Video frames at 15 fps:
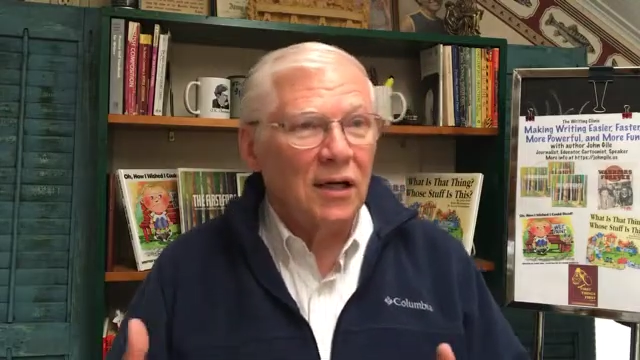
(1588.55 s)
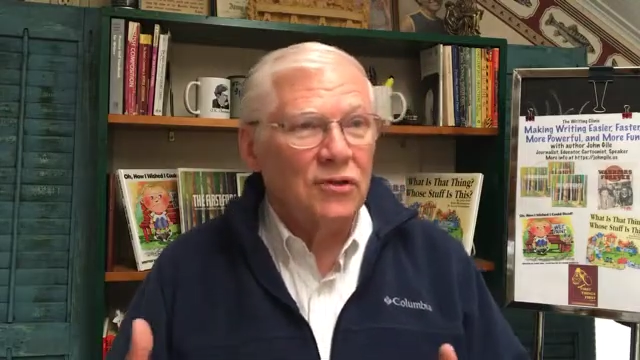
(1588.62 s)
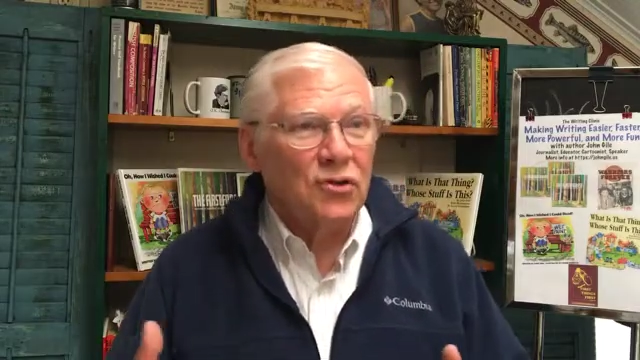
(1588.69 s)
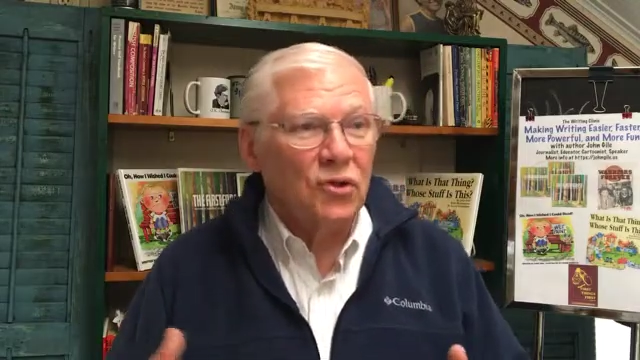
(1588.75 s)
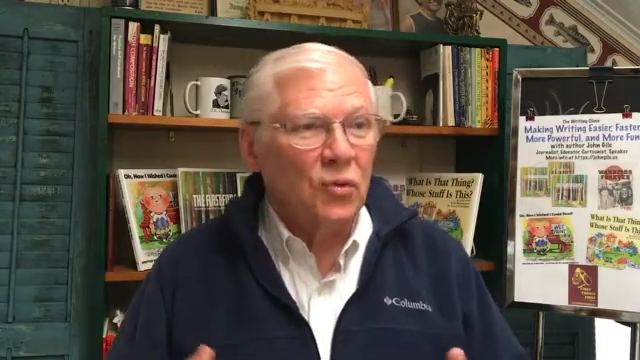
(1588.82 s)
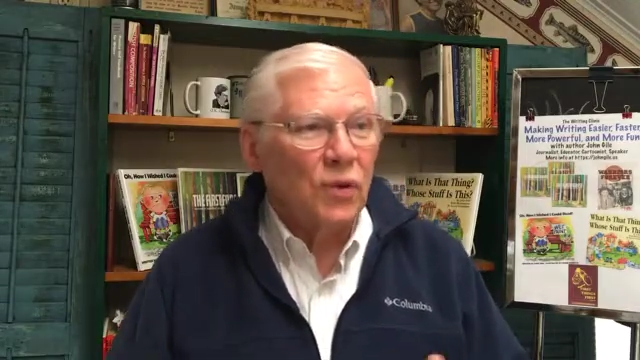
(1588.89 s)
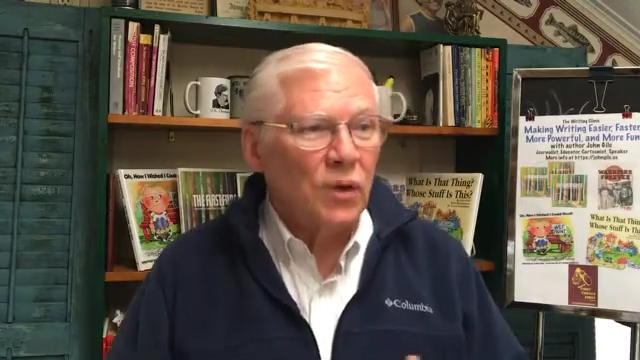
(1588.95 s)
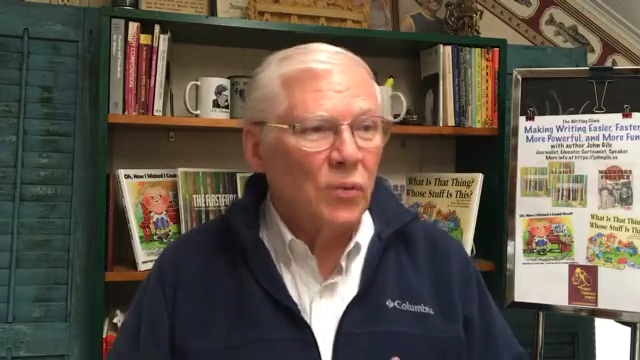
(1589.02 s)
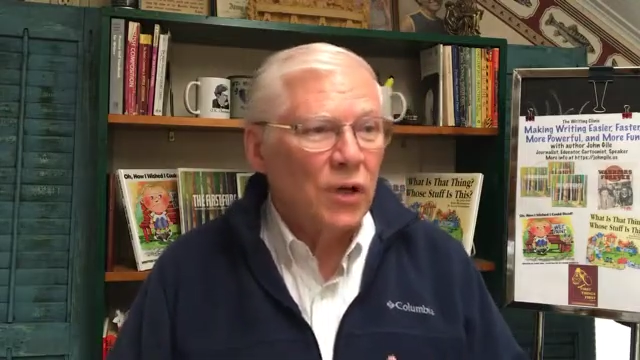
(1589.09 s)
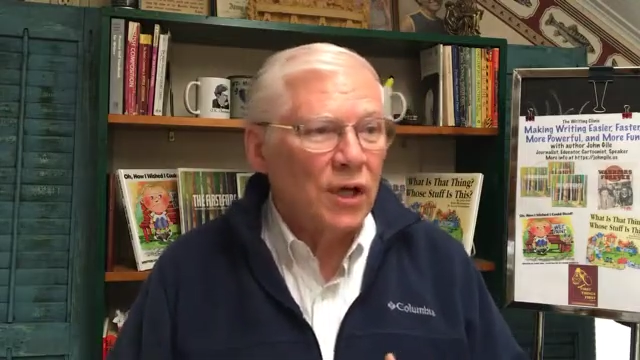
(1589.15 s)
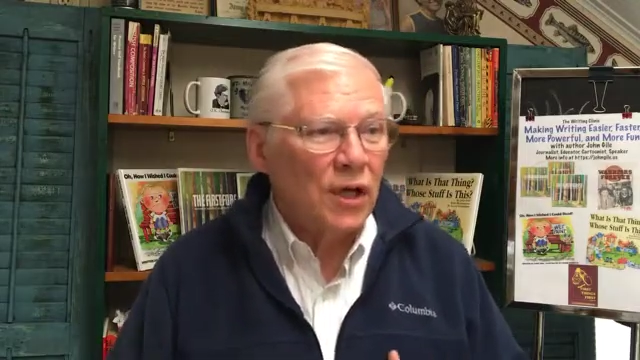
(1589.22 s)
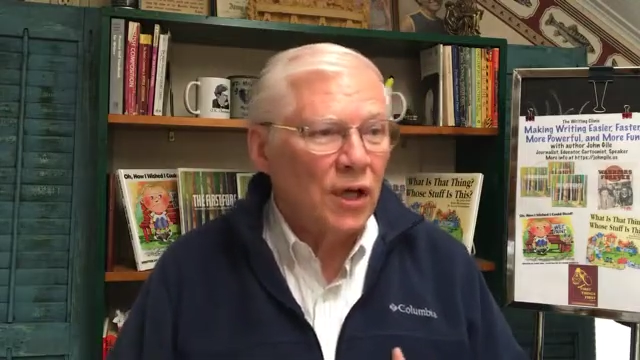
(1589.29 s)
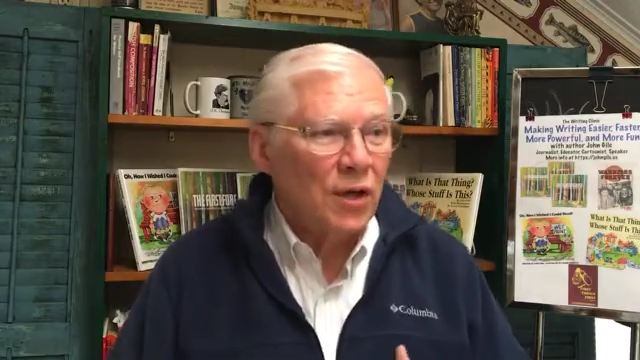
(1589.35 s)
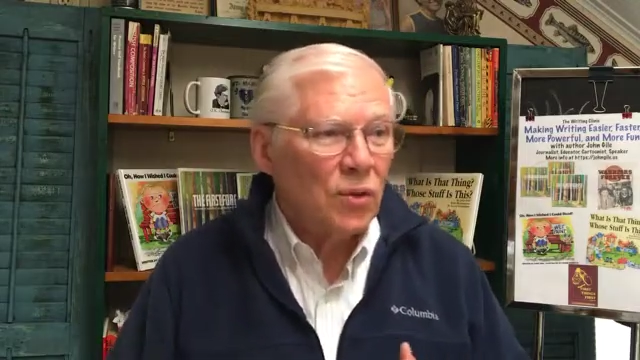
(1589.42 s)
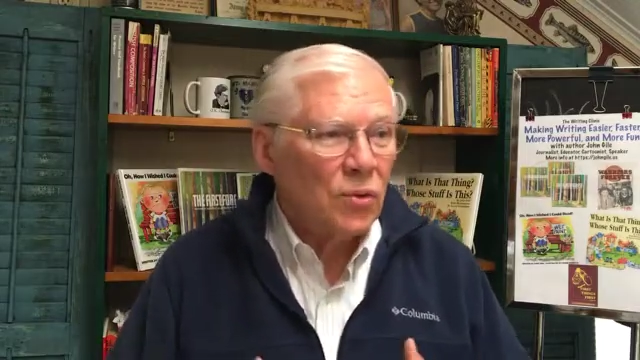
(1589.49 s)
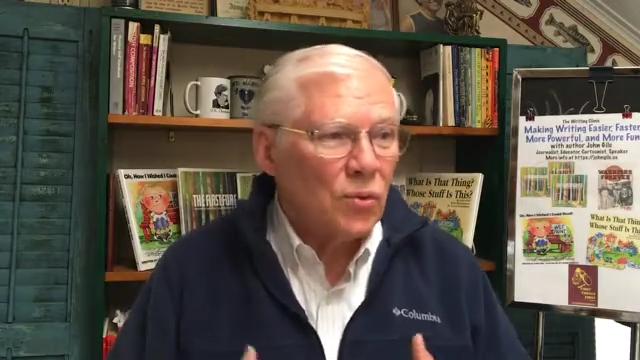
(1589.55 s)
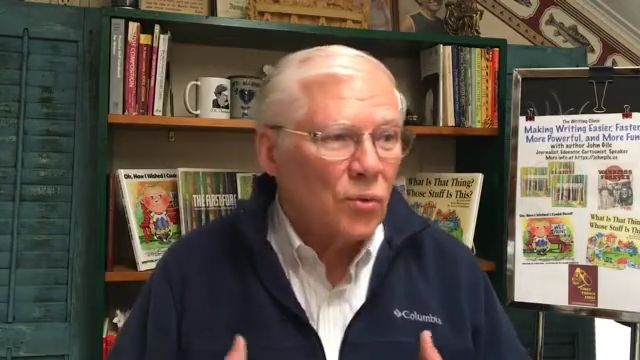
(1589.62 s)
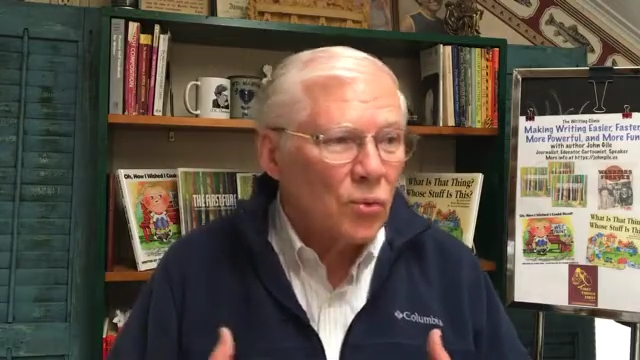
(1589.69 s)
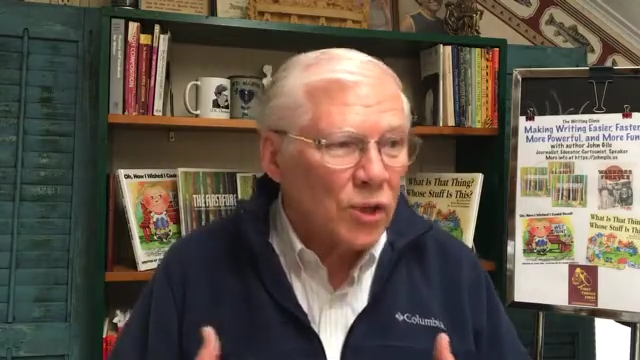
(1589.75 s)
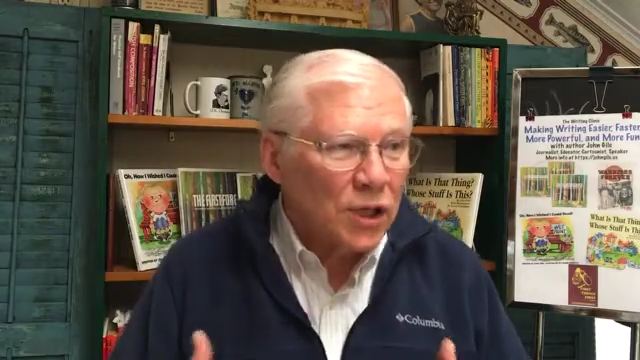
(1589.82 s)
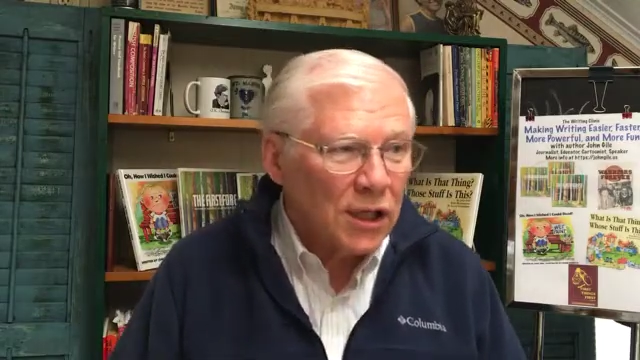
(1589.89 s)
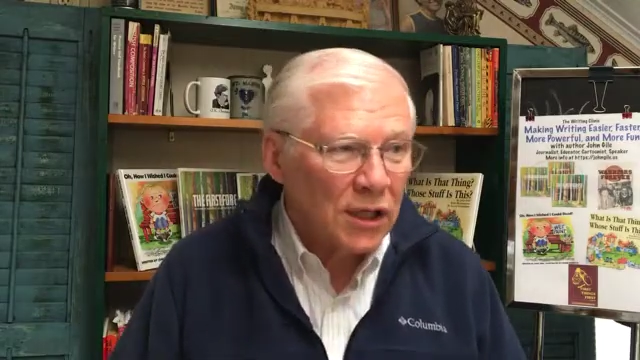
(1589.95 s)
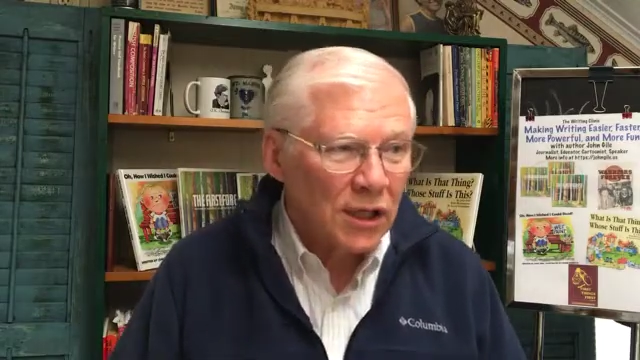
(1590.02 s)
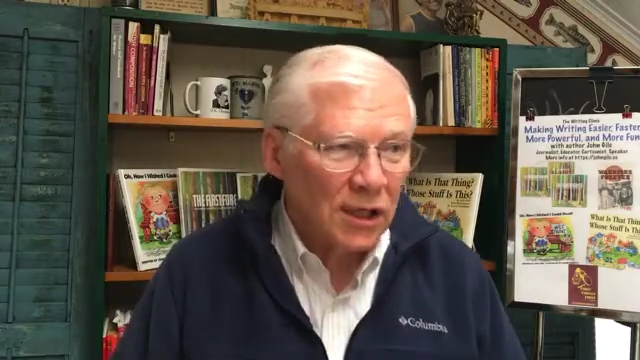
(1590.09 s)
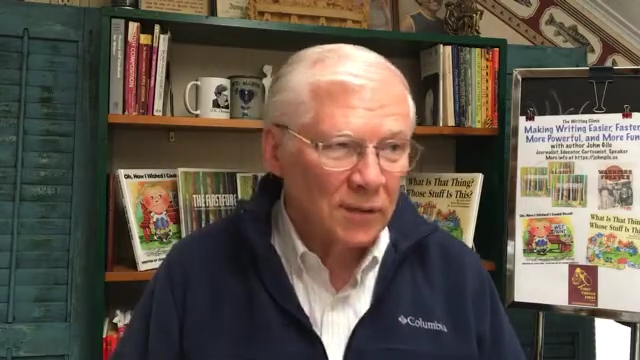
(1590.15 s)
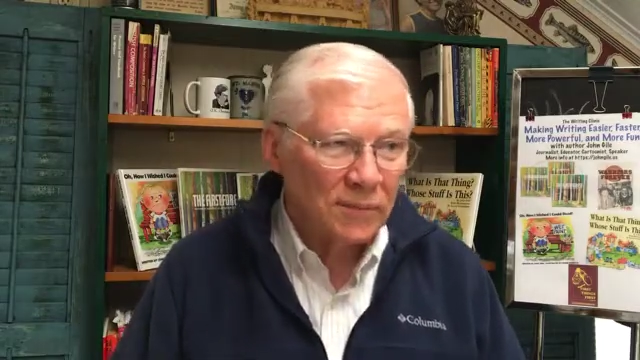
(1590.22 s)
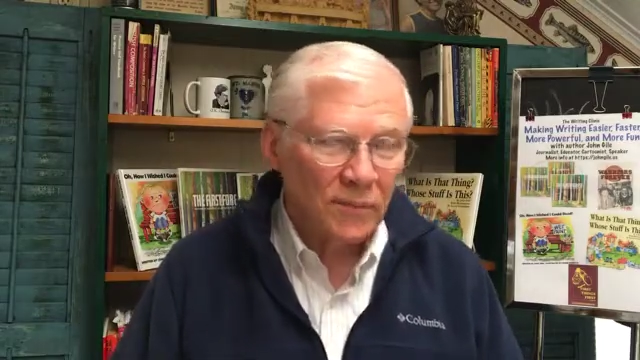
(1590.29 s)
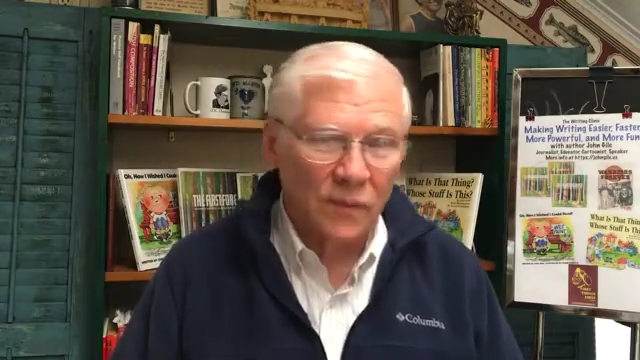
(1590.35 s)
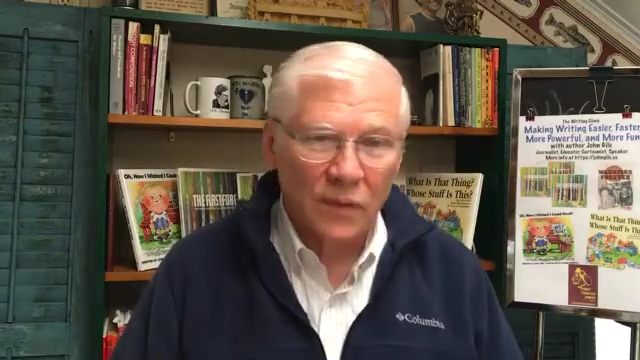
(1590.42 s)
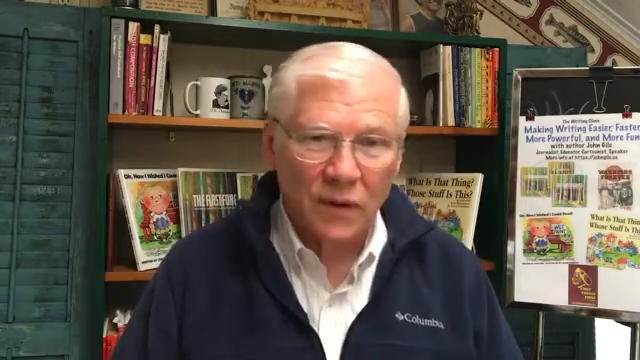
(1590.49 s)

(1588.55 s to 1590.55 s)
So when we are reading